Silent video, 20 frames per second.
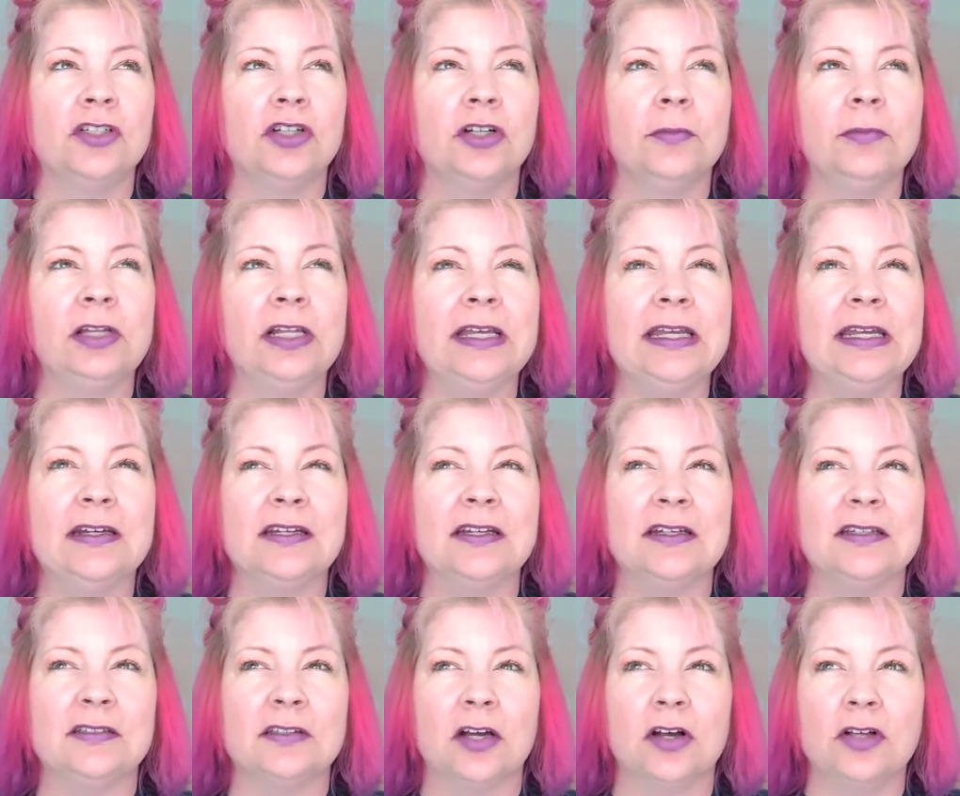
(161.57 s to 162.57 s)
tourmaline
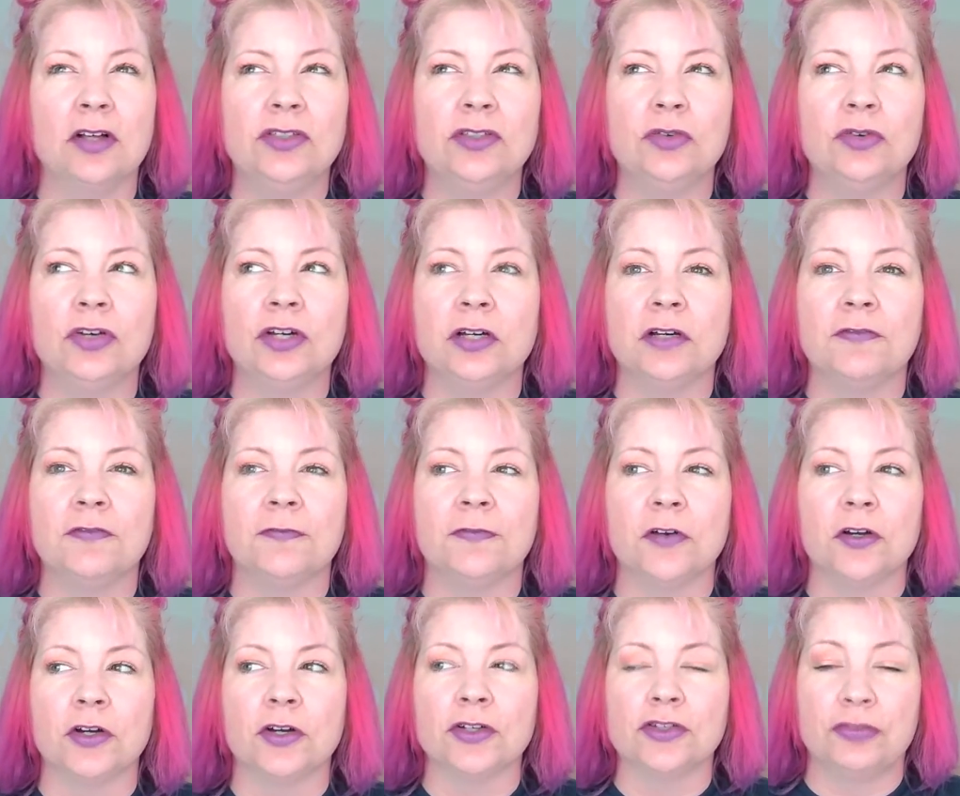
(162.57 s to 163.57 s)
is also good
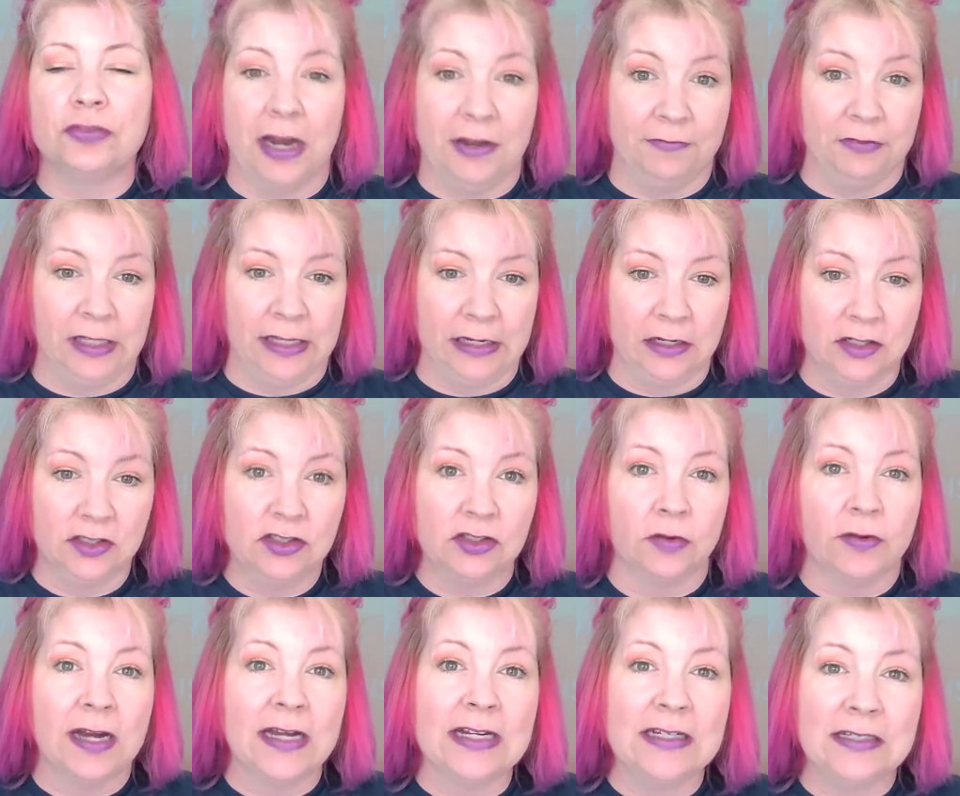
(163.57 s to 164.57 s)
for traveling.
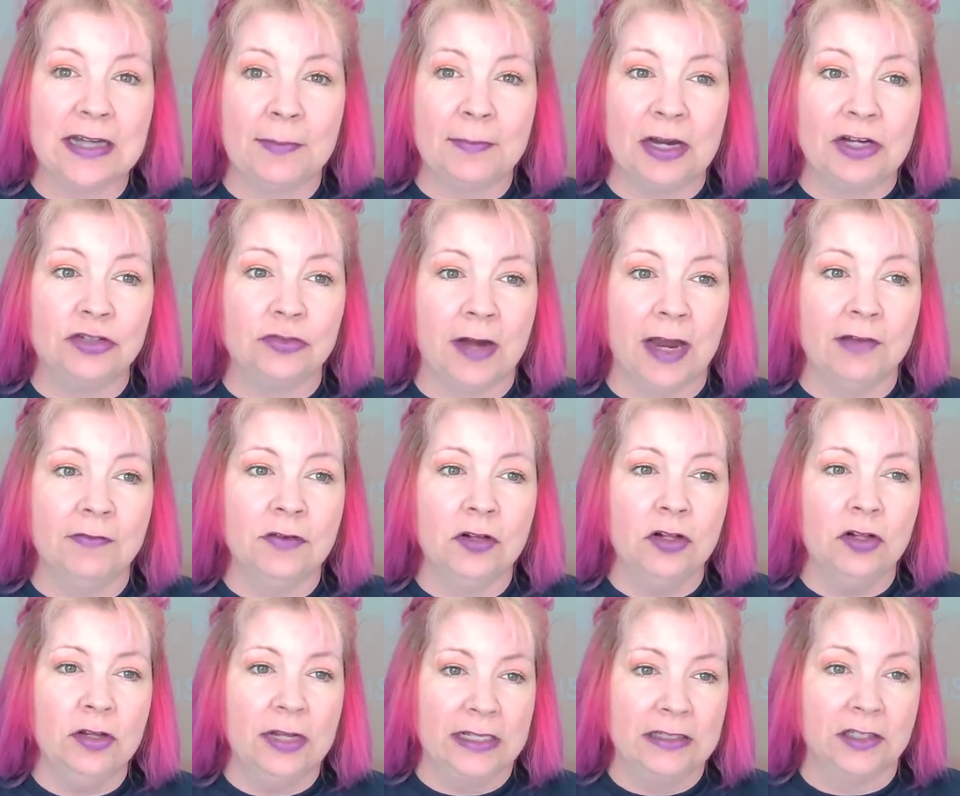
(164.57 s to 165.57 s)
So anytime I
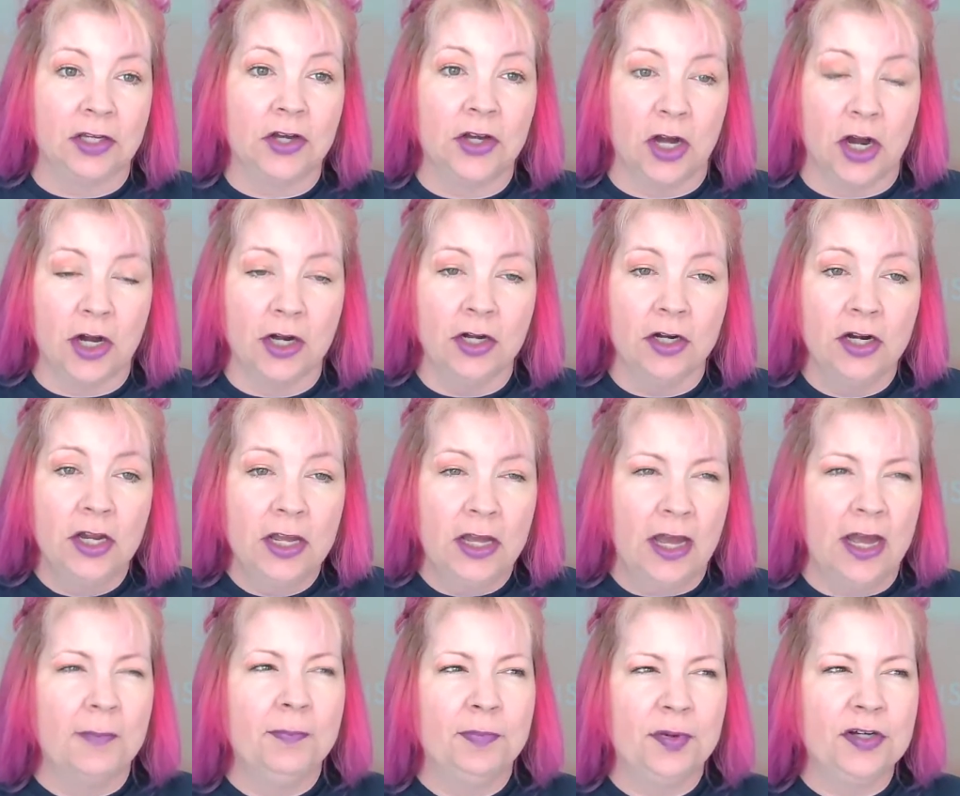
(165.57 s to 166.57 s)
travel in the car,
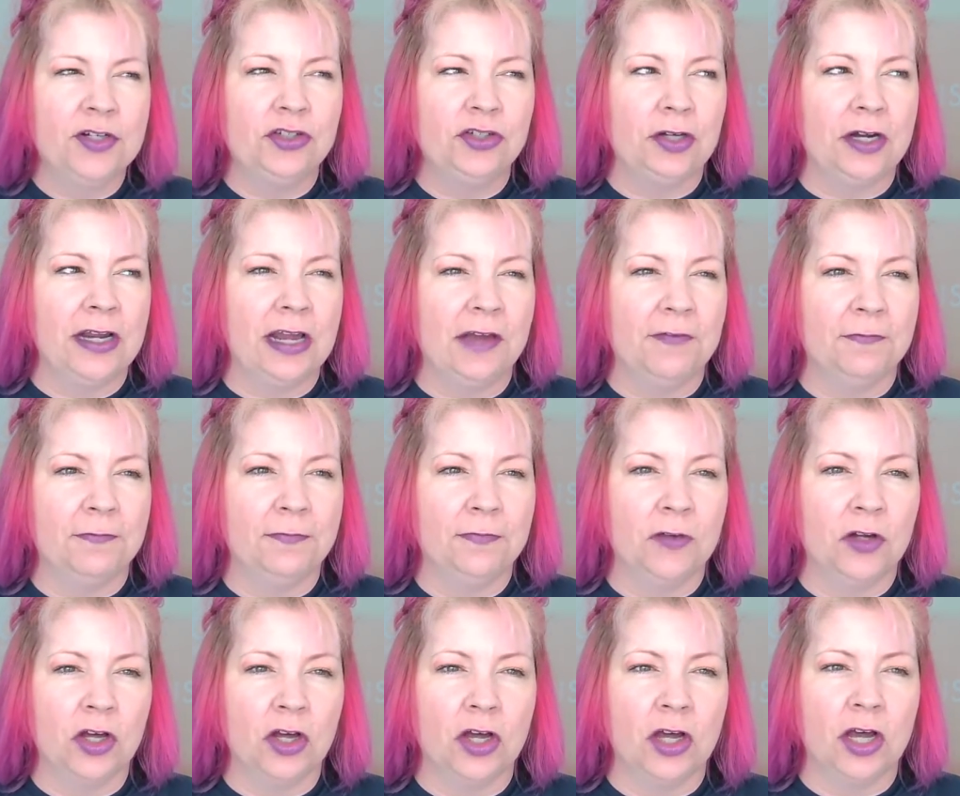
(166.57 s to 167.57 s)
I'm pretty sure I
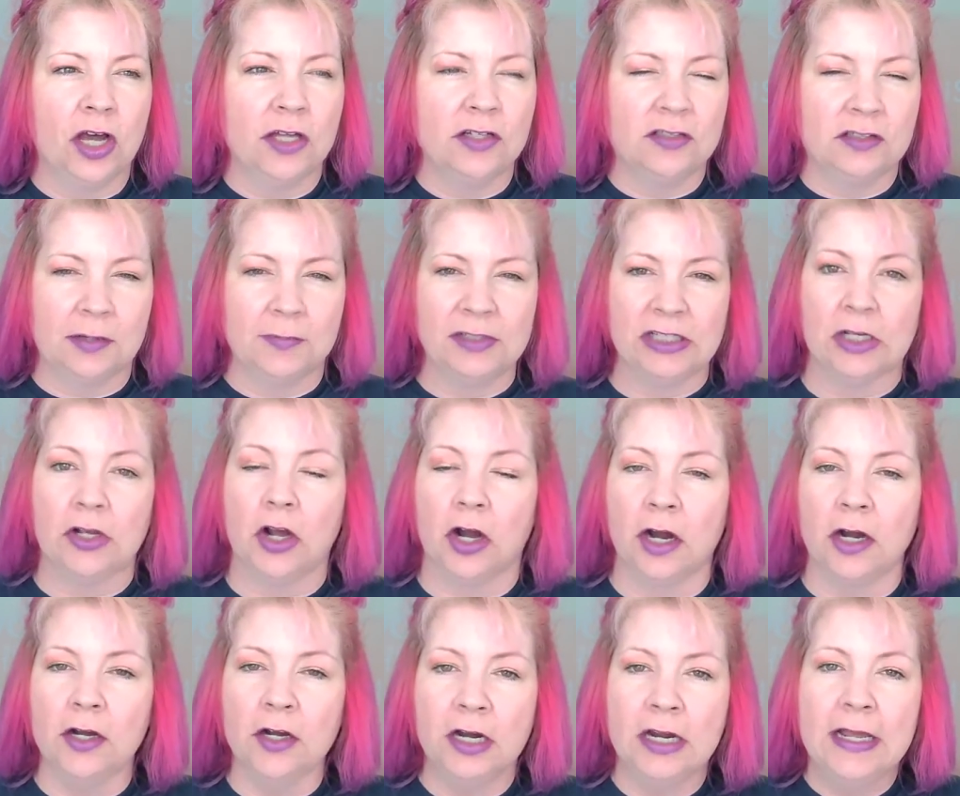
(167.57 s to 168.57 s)
have some in the
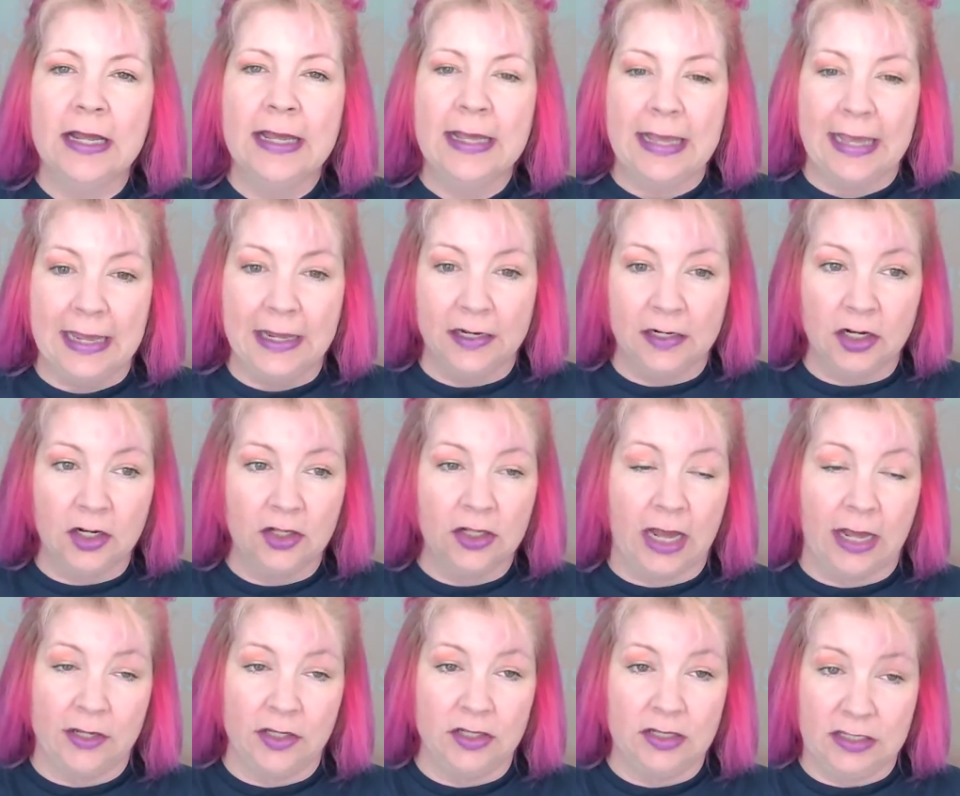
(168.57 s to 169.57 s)
car, and
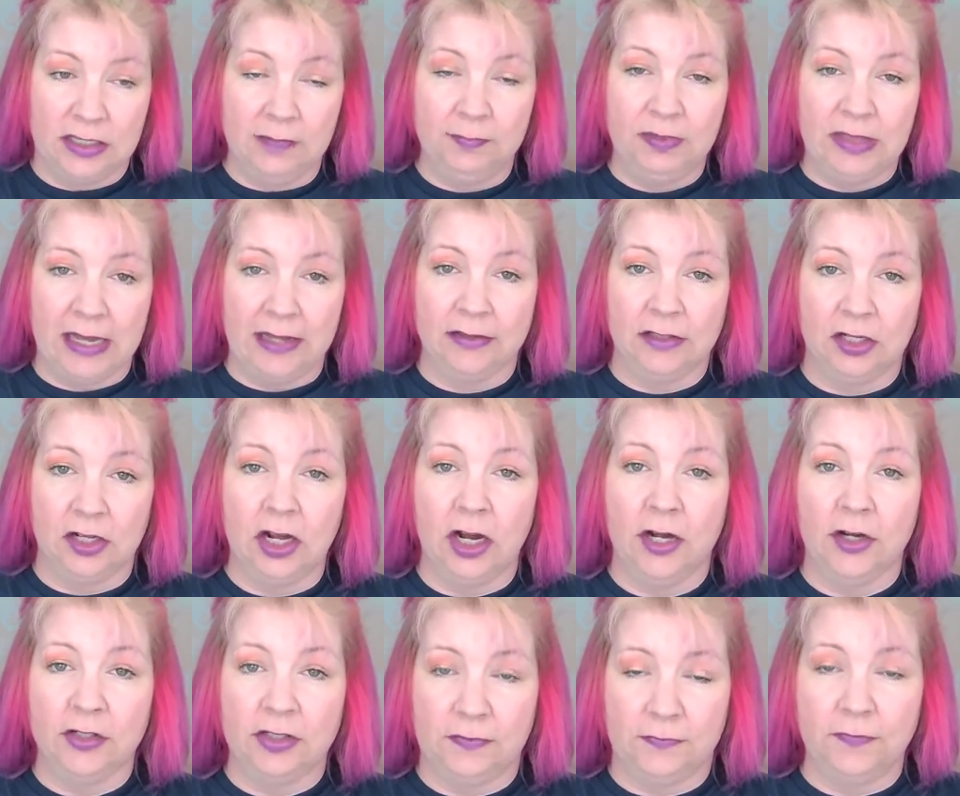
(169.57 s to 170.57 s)
I keep that in the
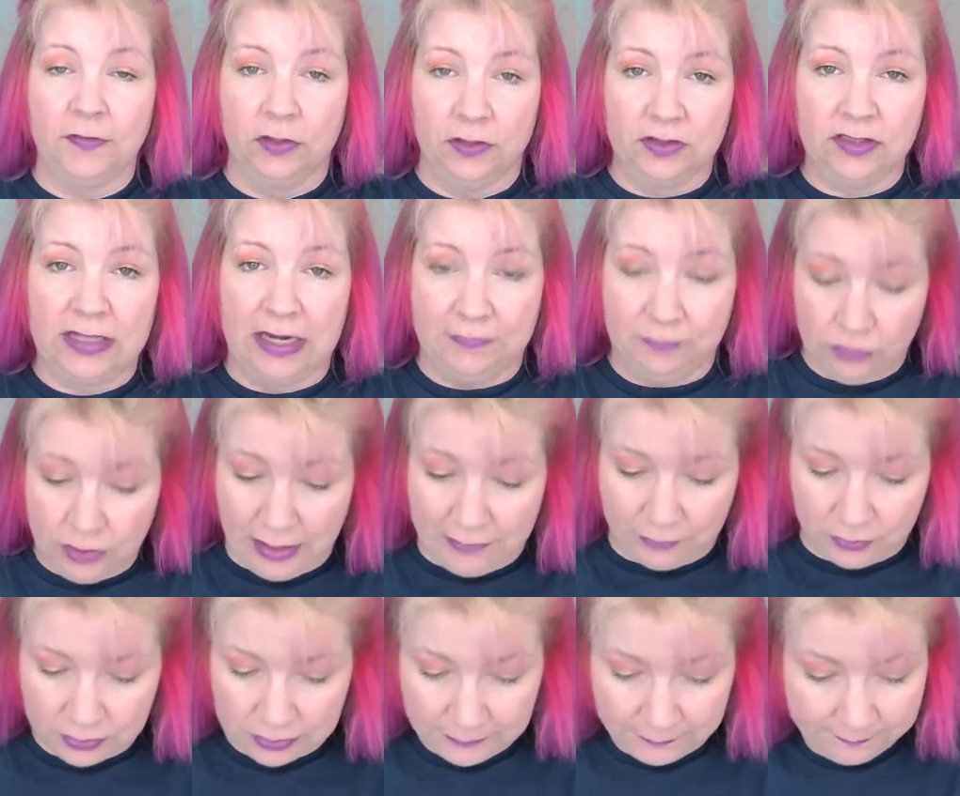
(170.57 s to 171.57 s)
car for safe
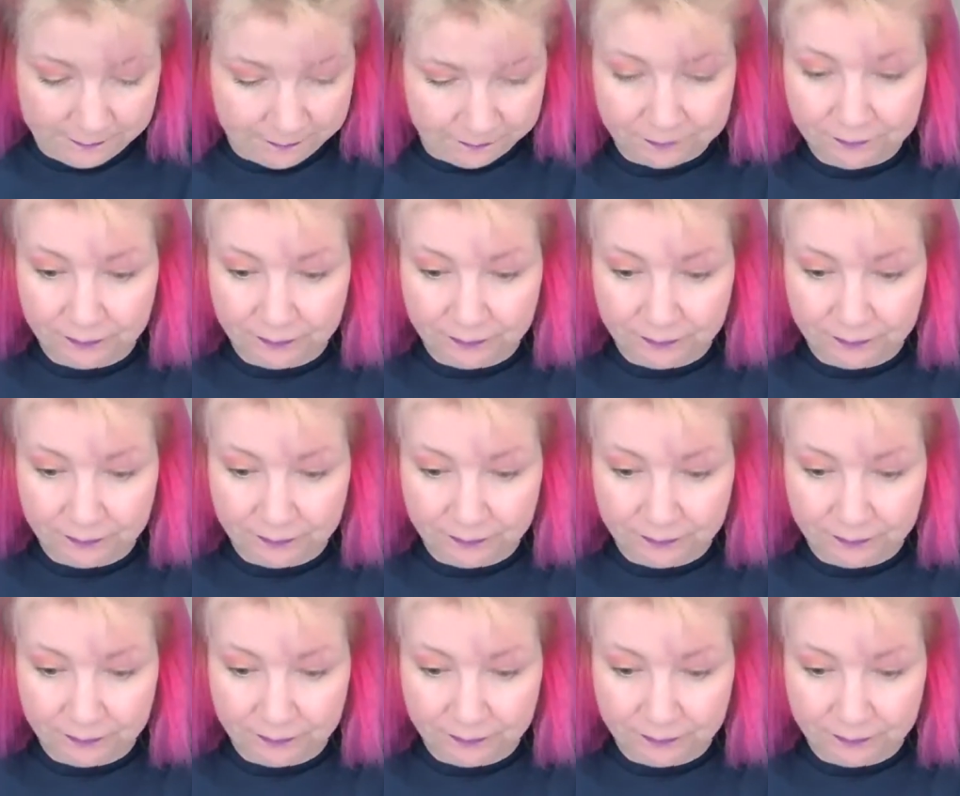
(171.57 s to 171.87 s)
travels,